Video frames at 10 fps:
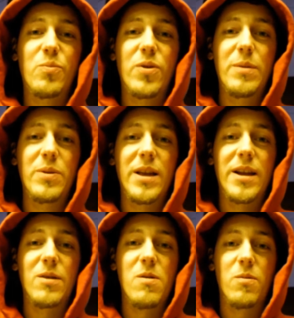
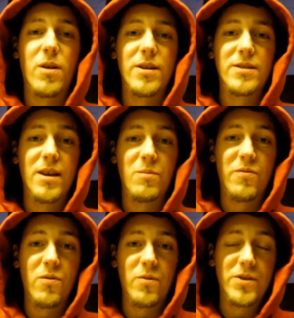pre-planning what we're going to say
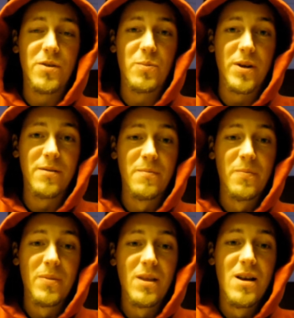before we jump in.
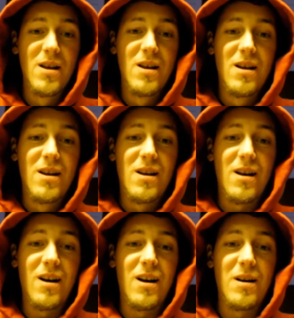
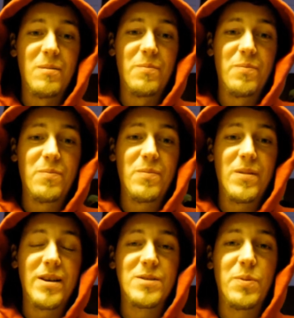Um,
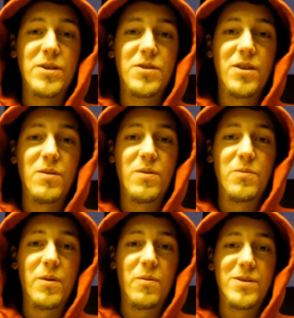especially
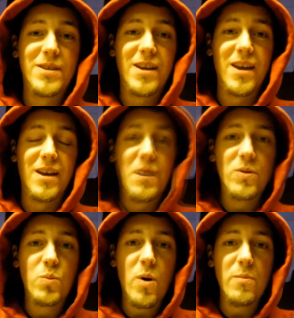when we were singing. There
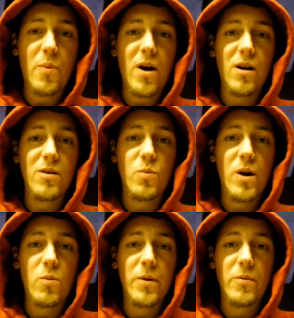was one part
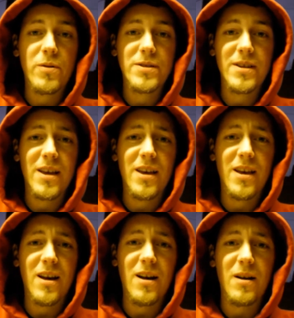where we were singing
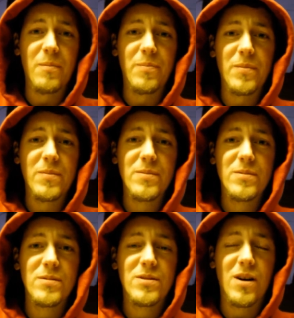um,
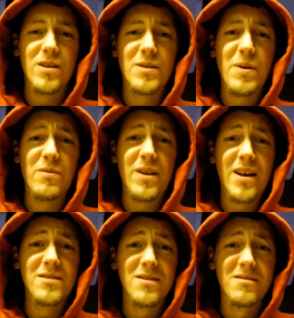songs about
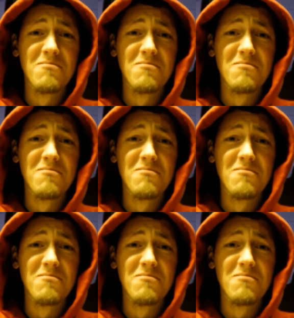nuts,